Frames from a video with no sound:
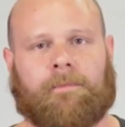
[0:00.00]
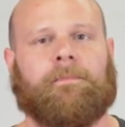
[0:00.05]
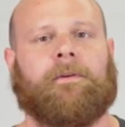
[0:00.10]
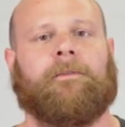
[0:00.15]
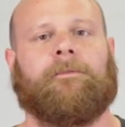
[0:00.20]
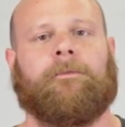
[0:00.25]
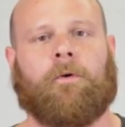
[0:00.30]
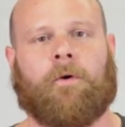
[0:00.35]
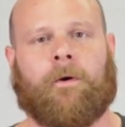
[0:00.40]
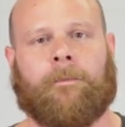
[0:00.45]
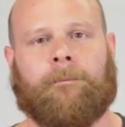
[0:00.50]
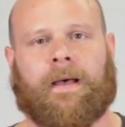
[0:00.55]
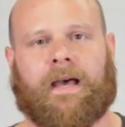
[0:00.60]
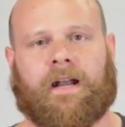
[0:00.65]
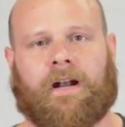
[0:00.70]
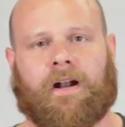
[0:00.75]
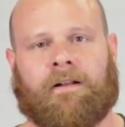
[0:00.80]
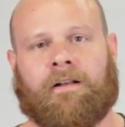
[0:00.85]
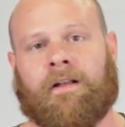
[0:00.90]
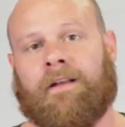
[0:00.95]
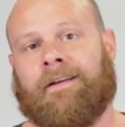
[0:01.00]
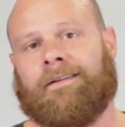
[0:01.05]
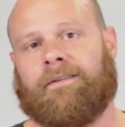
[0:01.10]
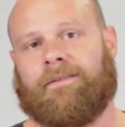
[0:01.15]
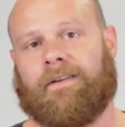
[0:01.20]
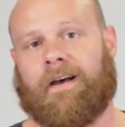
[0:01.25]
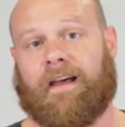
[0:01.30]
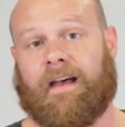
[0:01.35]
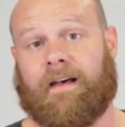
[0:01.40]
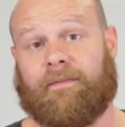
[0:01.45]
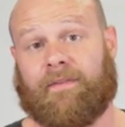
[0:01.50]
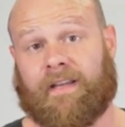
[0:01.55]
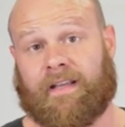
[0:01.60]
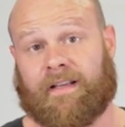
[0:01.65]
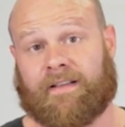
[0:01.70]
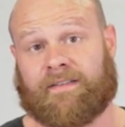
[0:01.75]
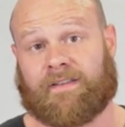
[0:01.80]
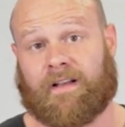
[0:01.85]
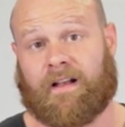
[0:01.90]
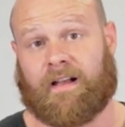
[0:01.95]
perform better, not have any
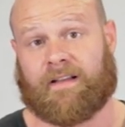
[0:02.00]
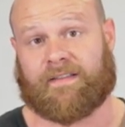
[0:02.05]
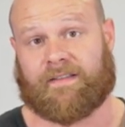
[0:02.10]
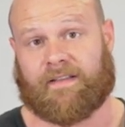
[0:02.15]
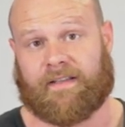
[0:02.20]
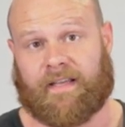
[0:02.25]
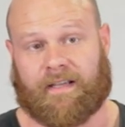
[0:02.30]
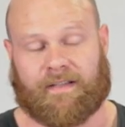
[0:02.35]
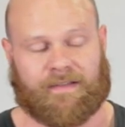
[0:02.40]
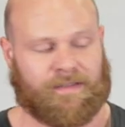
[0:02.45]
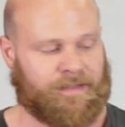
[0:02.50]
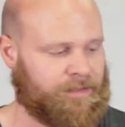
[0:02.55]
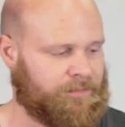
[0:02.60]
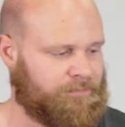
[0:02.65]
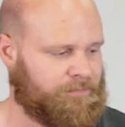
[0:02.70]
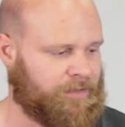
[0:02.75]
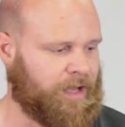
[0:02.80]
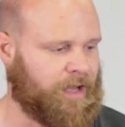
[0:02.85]
exhaust leaks,